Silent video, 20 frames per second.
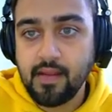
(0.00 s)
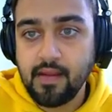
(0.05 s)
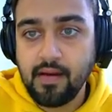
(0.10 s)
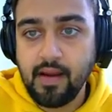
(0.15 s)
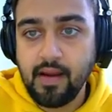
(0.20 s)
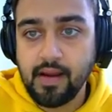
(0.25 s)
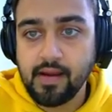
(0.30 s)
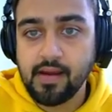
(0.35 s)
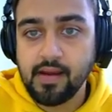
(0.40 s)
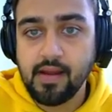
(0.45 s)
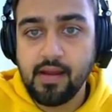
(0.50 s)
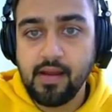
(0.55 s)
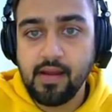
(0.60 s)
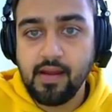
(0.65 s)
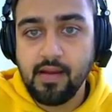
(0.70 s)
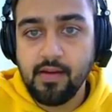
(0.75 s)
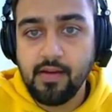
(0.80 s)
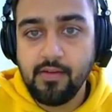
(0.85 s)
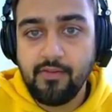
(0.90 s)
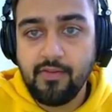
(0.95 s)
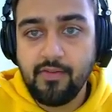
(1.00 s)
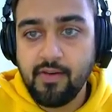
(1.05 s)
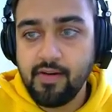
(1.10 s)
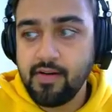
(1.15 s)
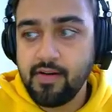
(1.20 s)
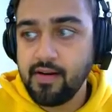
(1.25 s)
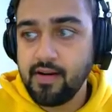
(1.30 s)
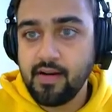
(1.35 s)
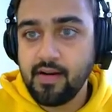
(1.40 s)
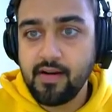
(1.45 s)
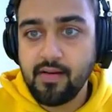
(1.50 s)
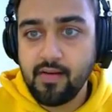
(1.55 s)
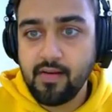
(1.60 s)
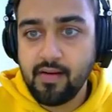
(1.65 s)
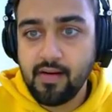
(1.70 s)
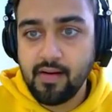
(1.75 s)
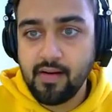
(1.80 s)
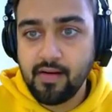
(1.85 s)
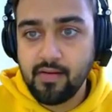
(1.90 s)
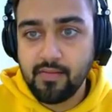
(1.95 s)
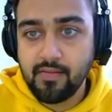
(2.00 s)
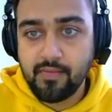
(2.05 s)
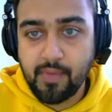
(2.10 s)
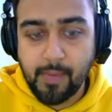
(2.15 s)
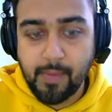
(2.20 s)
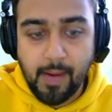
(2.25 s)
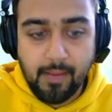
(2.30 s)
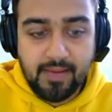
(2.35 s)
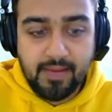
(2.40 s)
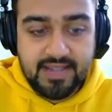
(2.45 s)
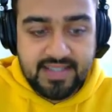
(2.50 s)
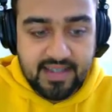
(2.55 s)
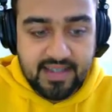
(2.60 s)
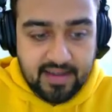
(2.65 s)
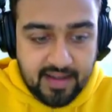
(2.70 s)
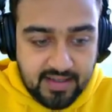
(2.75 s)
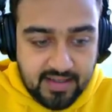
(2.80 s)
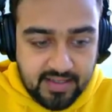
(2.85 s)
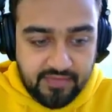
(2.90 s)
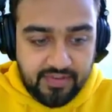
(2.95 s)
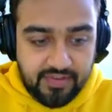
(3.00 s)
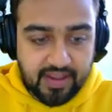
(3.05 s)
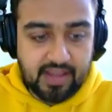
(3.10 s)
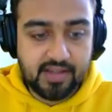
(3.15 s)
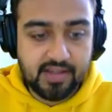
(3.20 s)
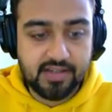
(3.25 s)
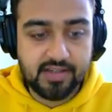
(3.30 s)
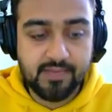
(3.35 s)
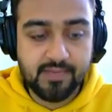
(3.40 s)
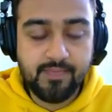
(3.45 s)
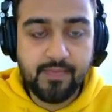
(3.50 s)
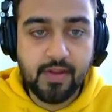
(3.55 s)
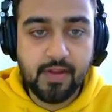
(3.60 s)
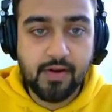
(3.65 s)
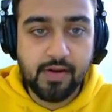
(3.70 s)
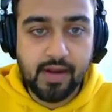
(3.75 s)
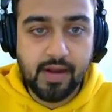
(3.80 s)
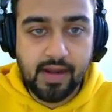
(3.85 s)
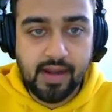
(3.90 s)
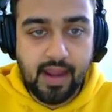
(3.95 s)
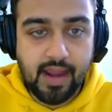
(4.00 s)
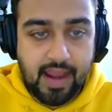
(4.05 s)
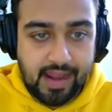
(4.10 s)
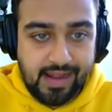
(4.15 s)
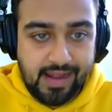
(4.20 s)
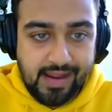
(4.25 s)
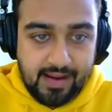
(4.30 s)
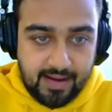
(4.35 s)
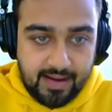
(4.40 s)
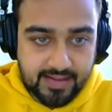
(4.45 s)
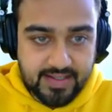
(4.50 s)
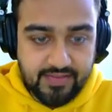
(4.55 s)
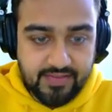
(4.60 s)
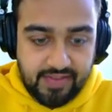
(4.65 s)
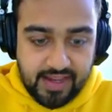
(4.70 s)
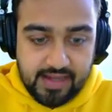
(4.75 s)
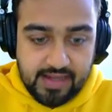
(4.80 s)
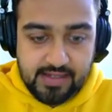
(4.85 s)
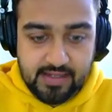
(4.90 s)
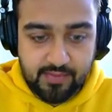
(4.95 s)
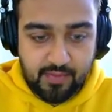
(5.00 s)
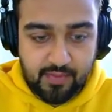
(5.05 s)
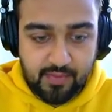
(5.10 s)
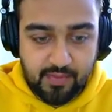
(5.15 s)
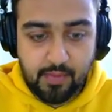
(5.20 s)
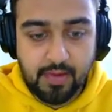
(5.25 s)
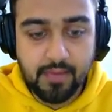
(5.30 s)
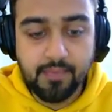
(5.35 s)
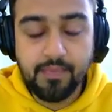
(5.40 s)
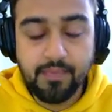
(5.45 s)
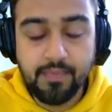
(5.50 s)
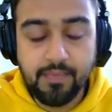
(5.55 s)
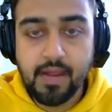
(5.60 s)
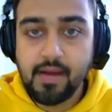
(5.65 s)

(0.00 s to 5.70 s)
Right. For probabilistic classification or in any classification problem,